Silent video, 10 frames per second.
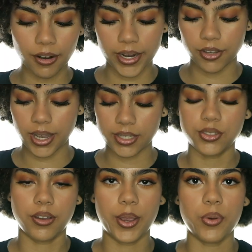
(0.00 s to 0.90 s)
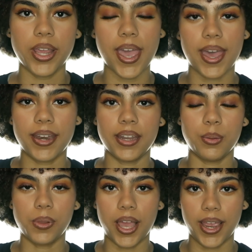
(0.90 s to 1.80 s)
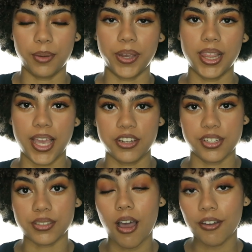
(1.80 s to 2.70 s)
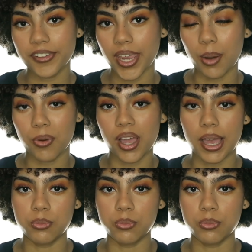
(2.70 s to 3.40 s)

Alright, you guys, so I went ahead and applied my lashes off camera.